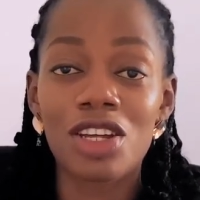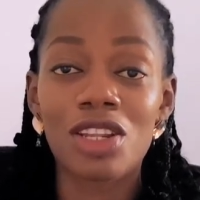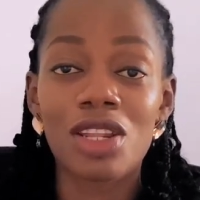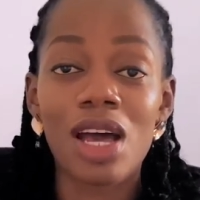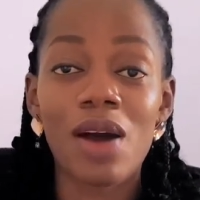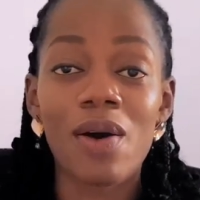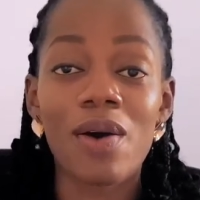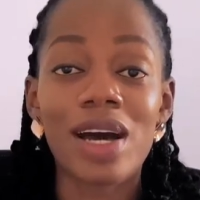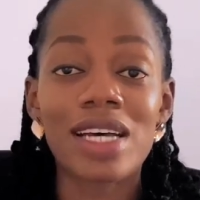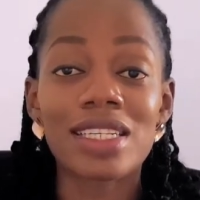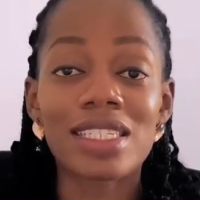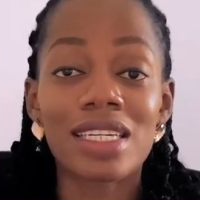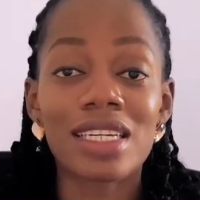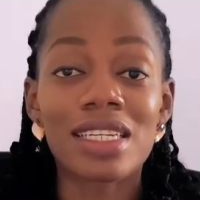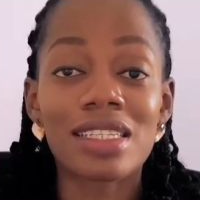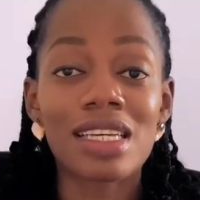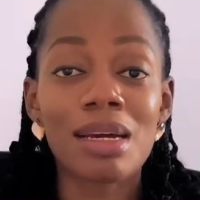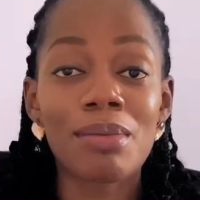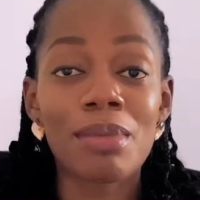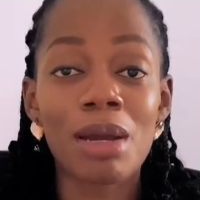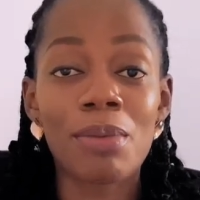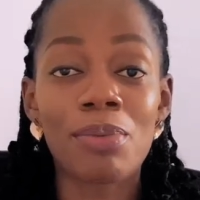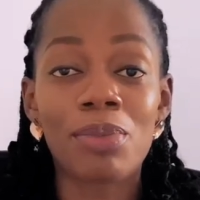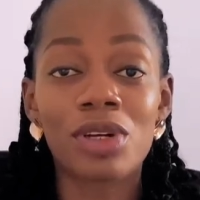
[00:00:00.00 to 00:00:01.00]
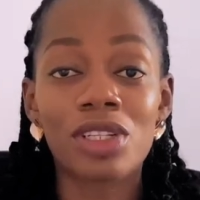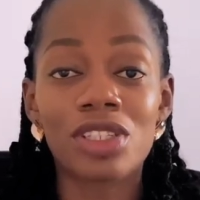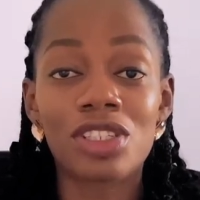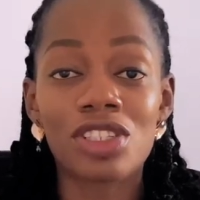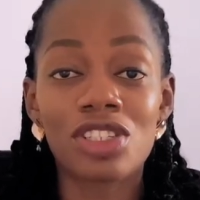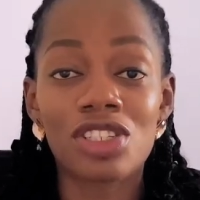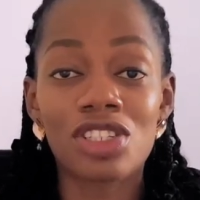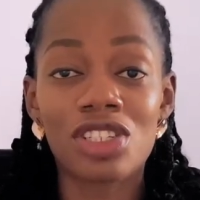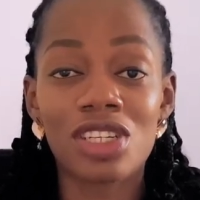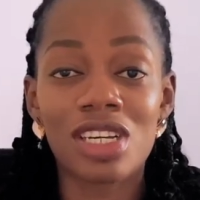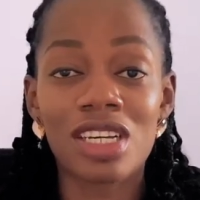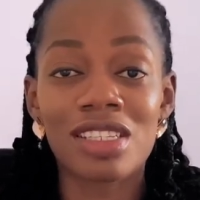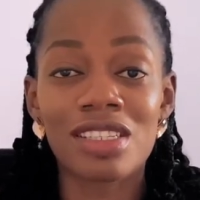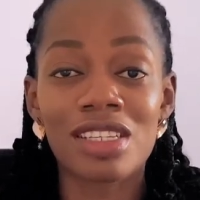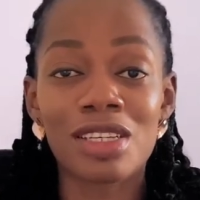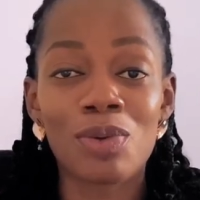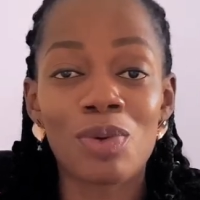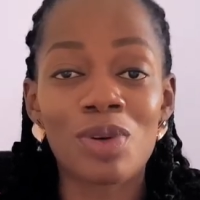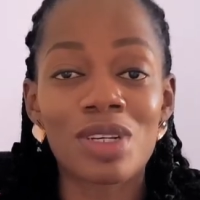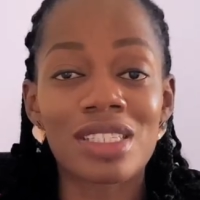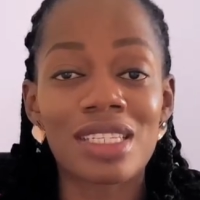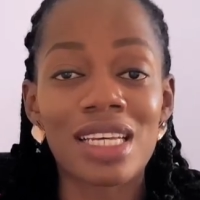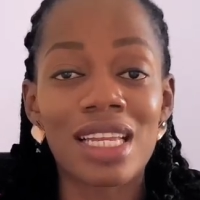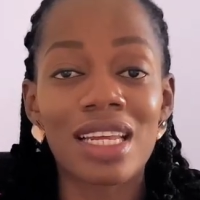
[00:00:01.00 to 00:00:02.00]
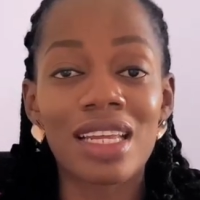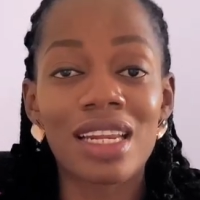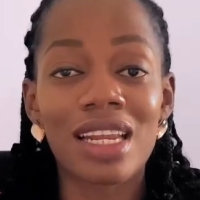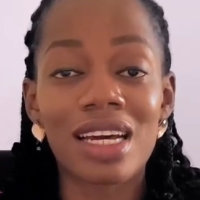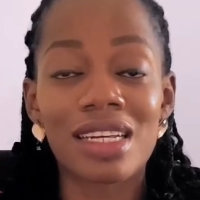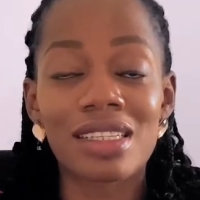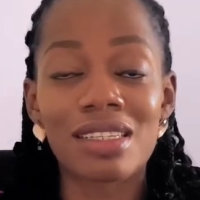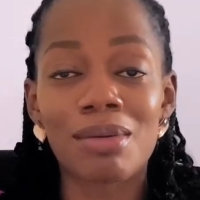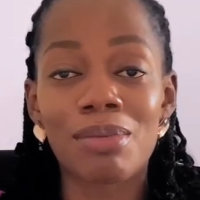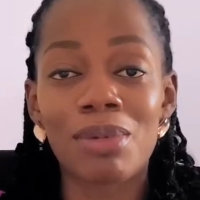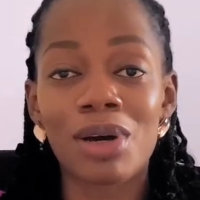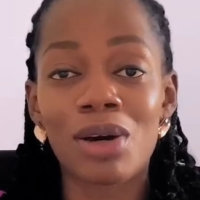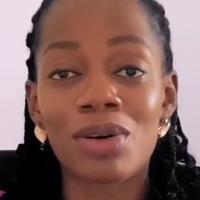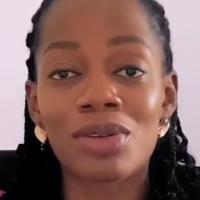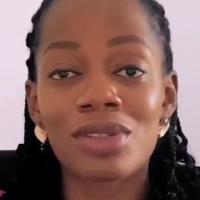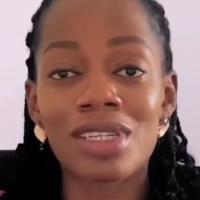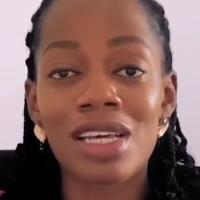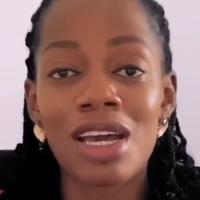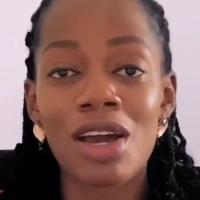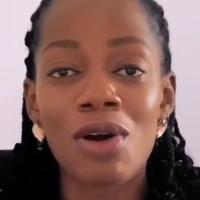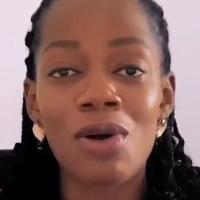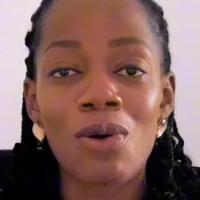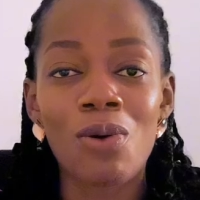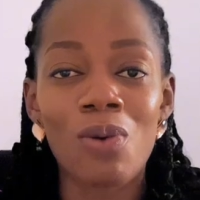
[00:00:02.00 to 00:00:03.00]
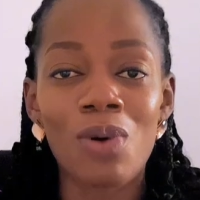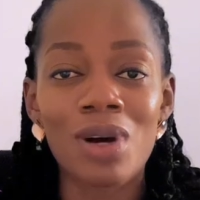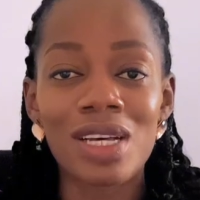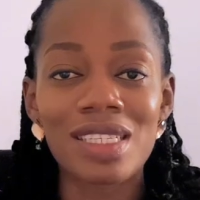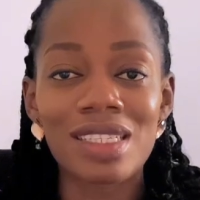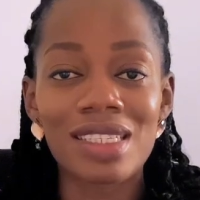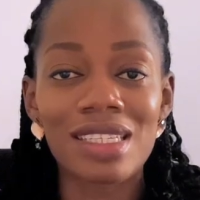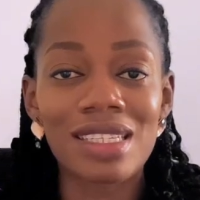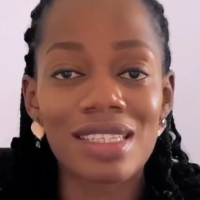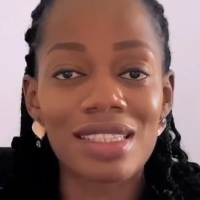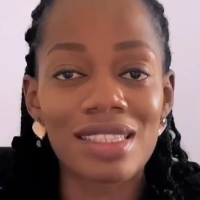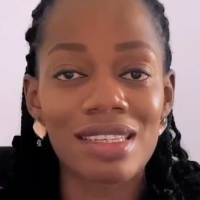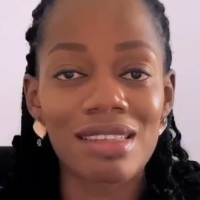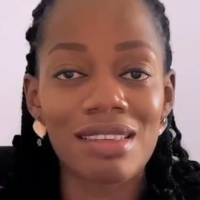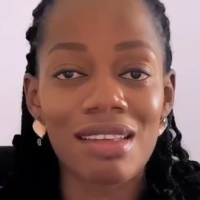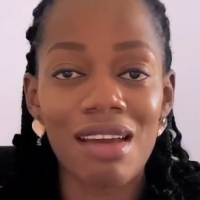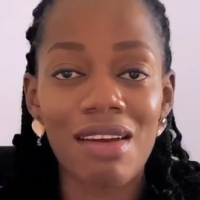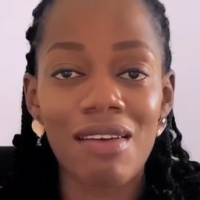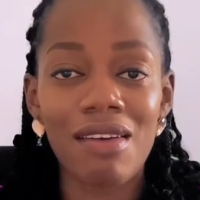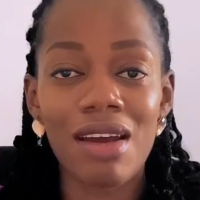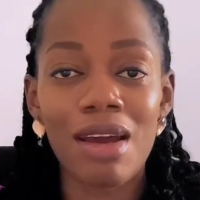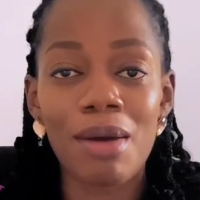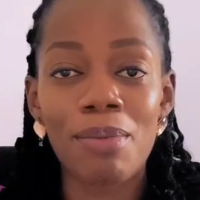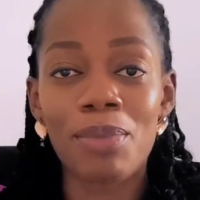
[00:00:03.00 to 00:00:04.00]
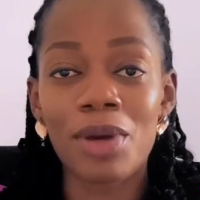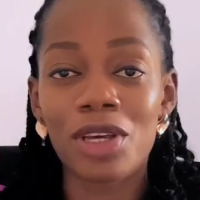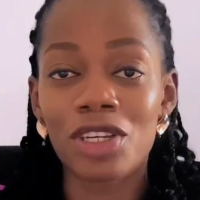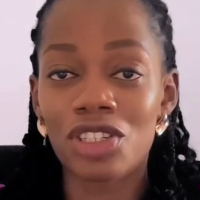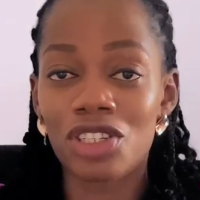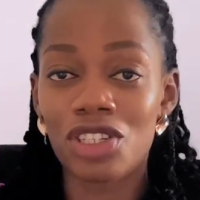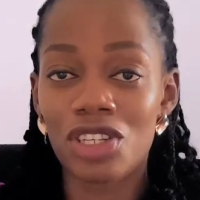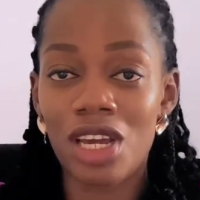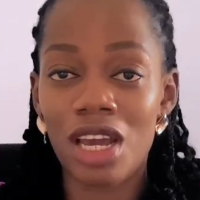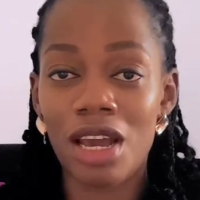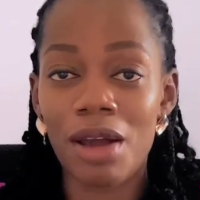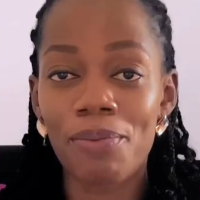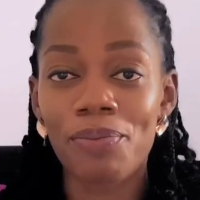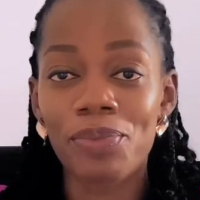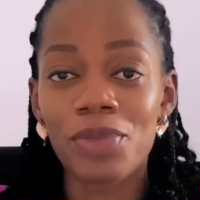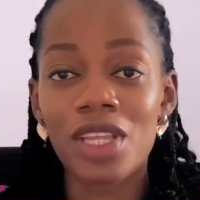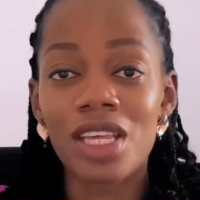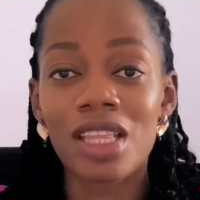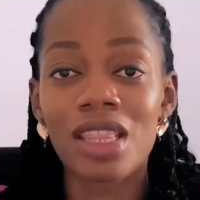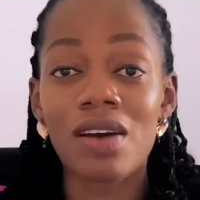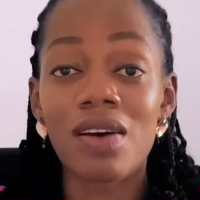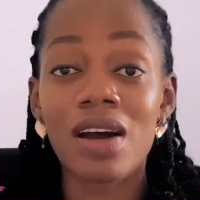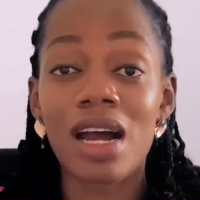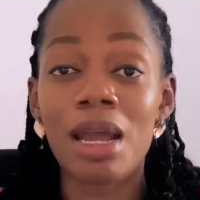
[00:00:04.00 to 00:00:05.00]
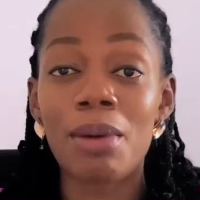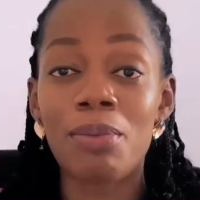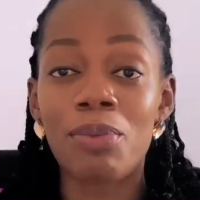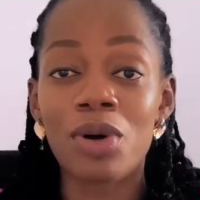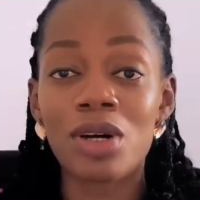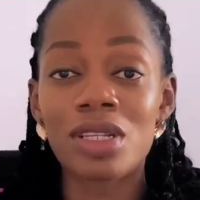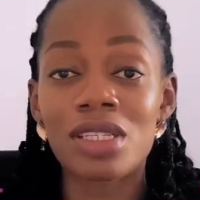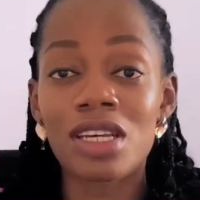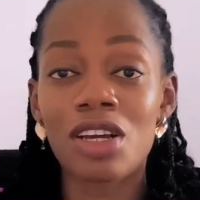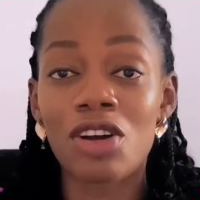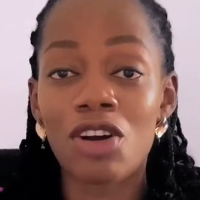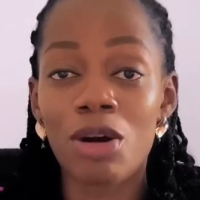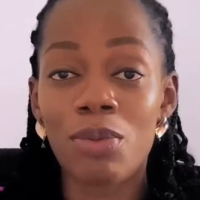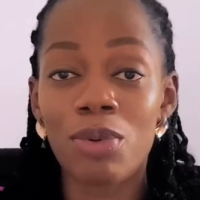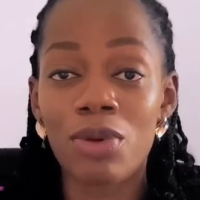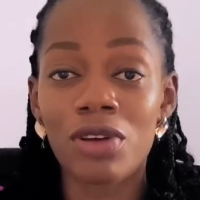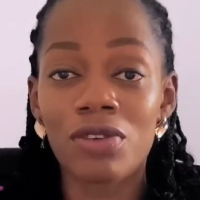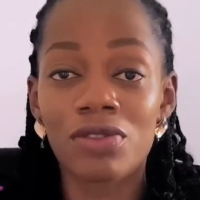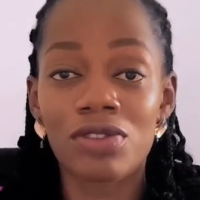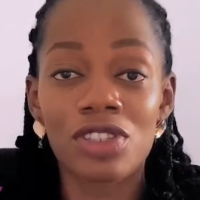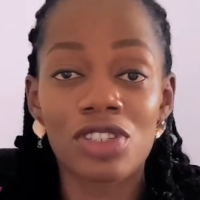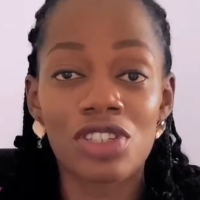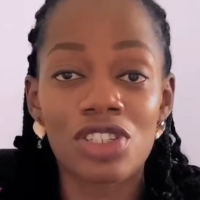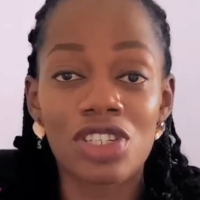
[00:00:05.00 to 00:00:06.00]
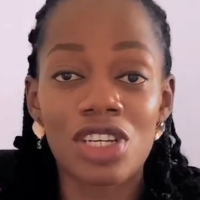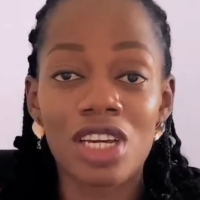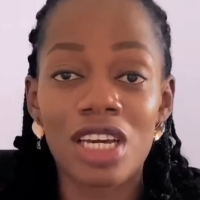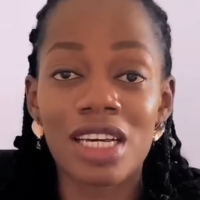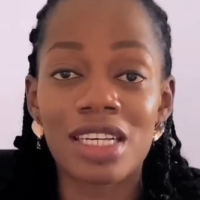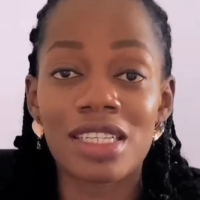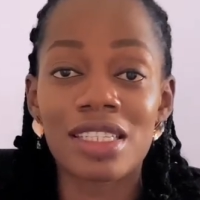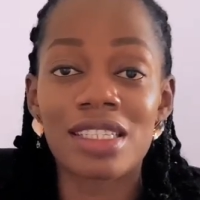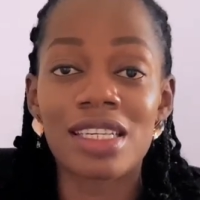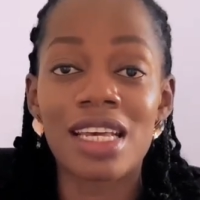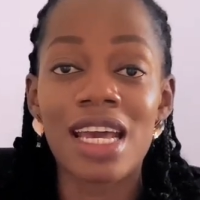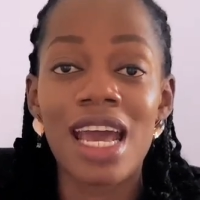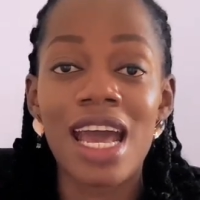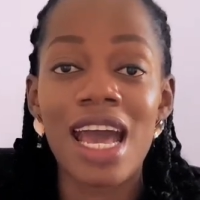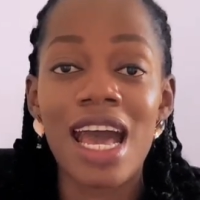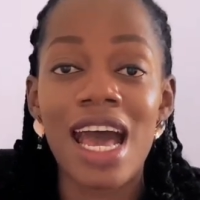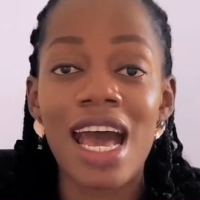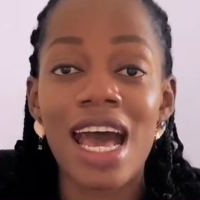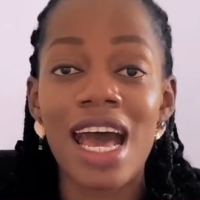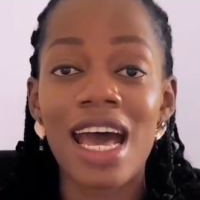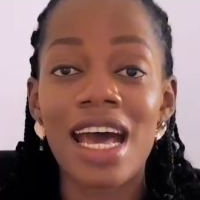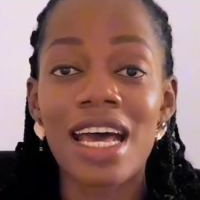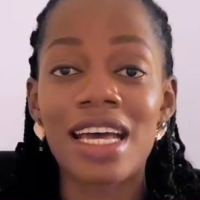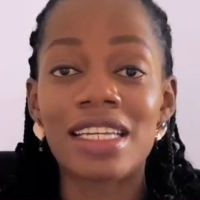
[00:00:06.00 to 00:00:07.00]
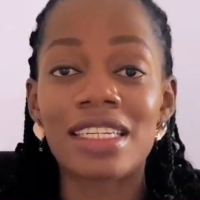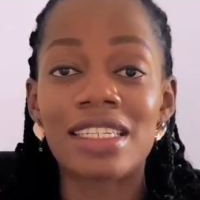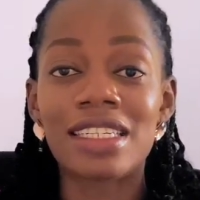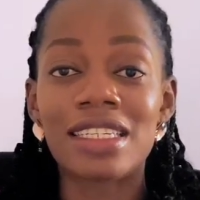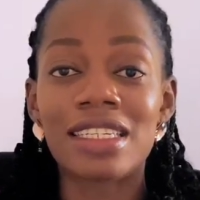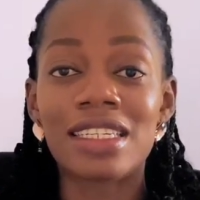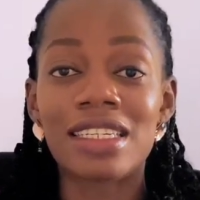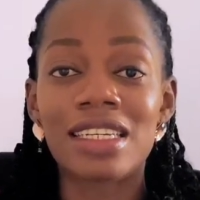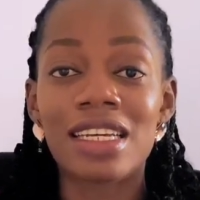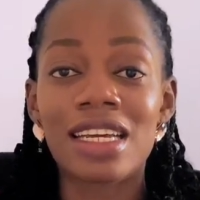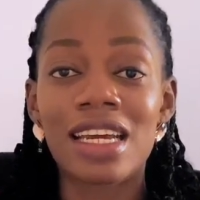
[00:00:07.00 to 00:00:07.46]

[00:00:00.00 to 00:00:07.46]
Now, as at the time I bought these shares, it was selling at about 160 naira per share. Now, I bought a couple of these shares, and